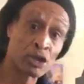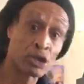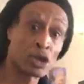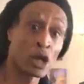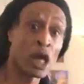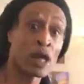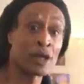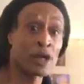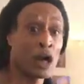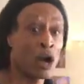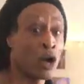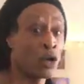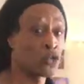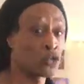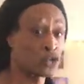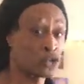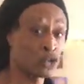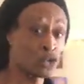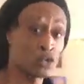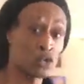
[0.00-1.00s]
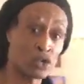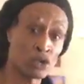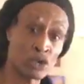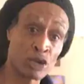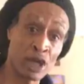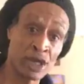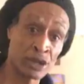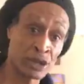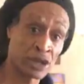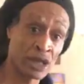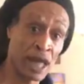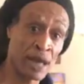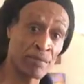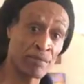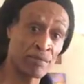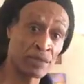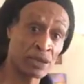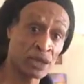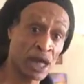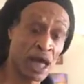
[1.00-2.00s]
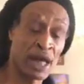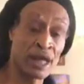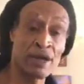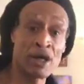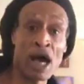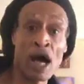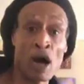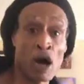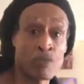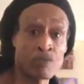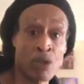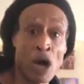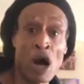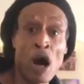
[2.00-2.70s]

just like the old school Crest amps, and